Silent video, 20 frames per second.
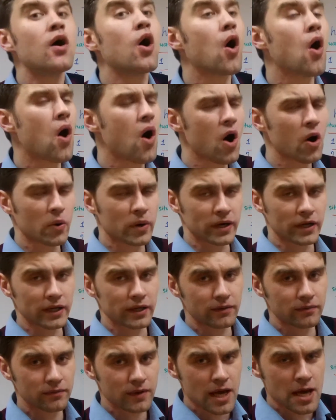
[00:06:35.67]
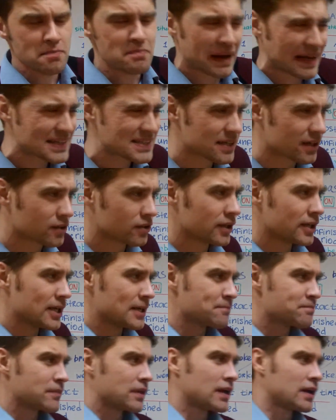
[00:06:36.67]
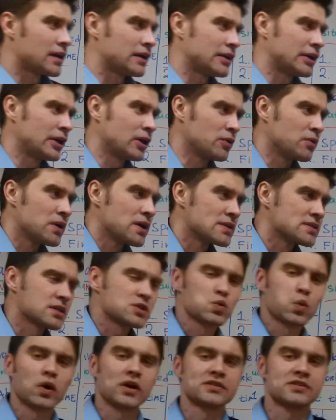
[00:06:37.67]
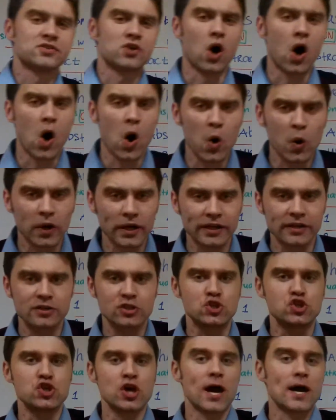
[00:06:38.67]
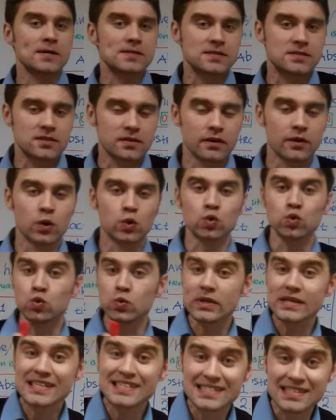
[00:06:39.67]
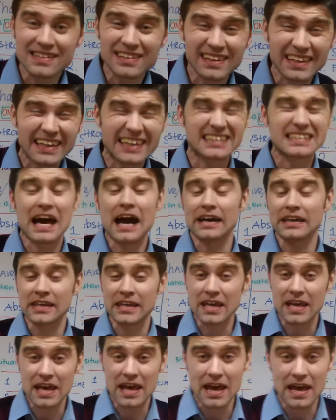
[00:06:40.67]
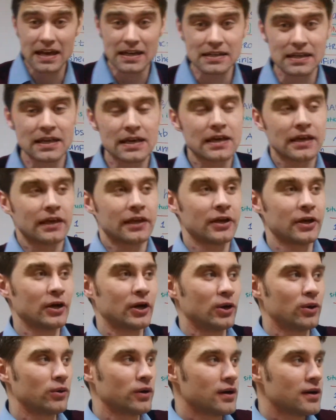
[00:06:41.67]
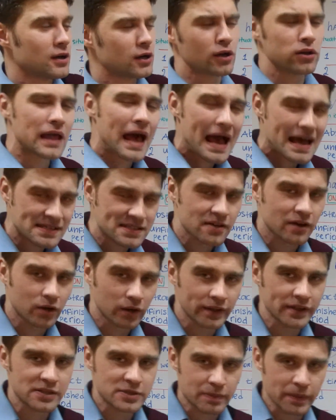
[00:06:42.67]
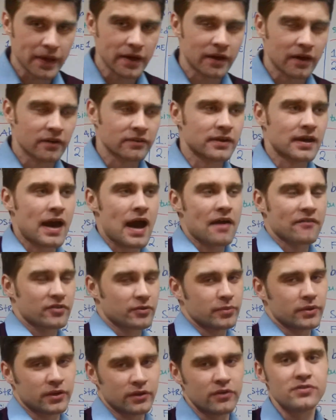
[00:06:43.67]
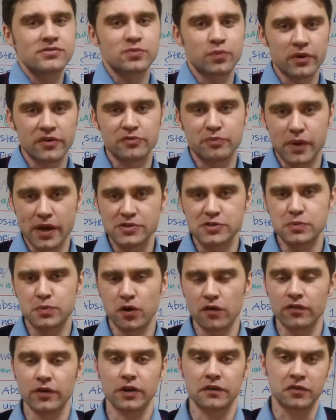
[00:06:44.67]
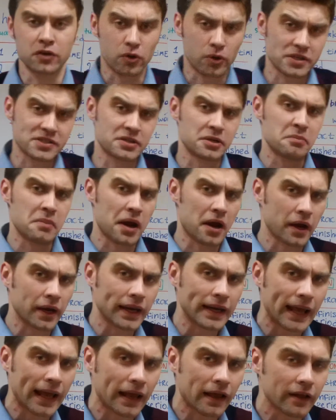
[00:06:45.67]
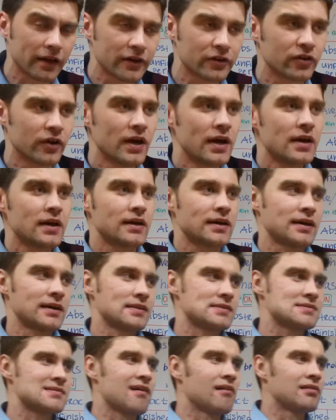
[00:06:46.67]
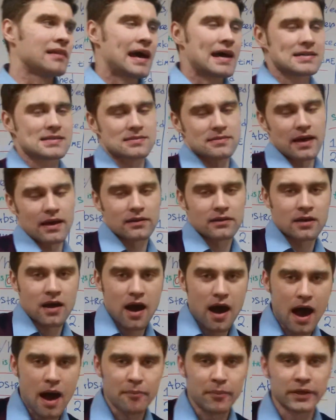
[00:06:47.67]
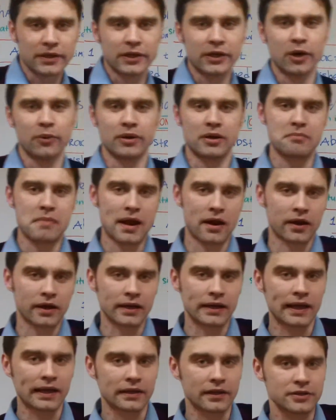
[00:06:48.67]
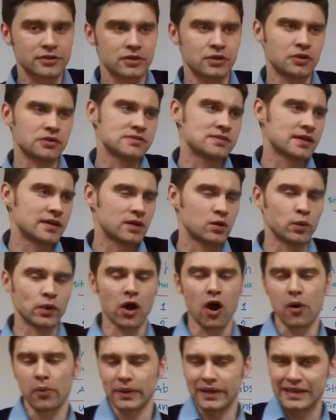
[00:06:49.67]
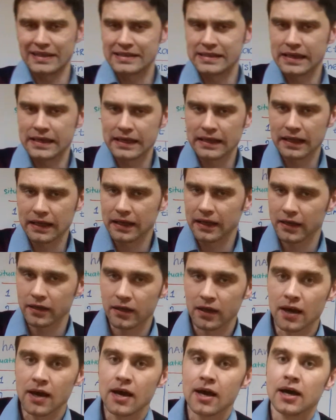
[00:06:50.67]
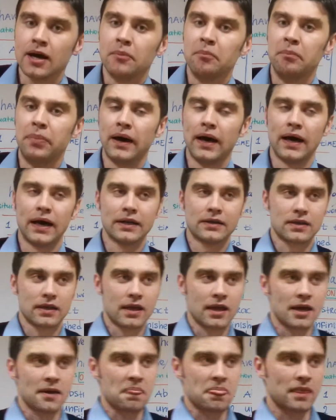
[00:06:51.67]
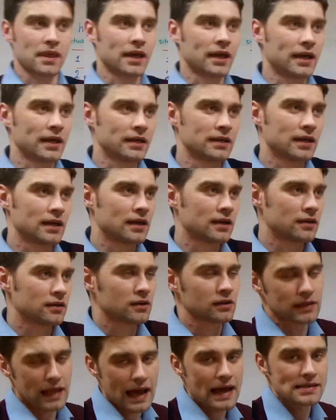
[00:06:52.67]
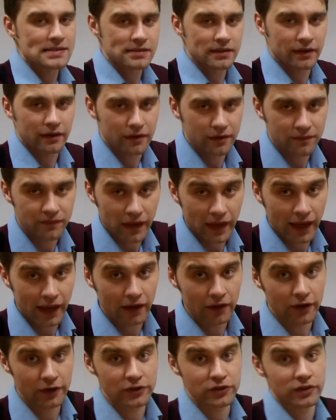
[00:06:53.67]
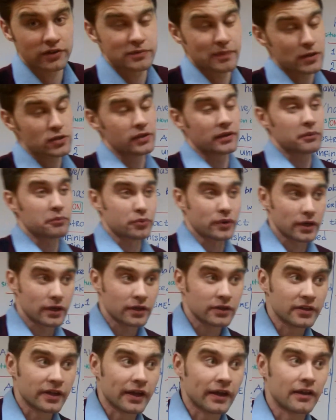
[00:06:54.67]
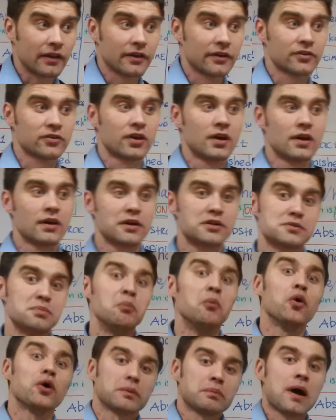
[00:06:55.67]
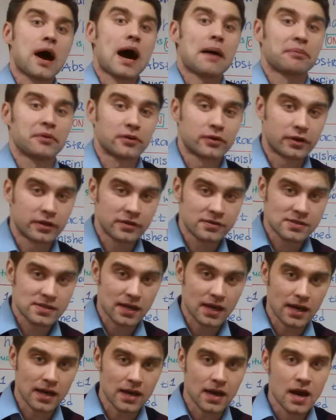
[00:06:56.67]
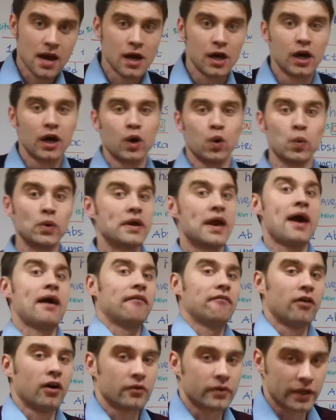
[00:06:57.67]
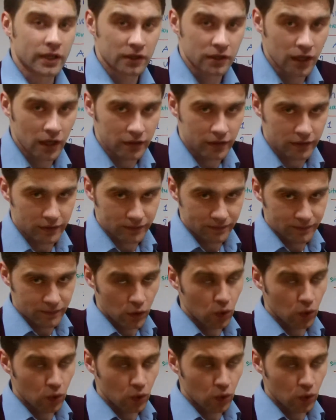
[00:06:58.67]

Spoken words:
Already. Basically, you know, such words as already, just, recently, not yet, you know, classically speaking, they have to be used with present perfect. Of course, in American English, it's less that common. You know, in American English, you could say we already did. But in classic English, especially in British English, it's more popular to say we have already done it.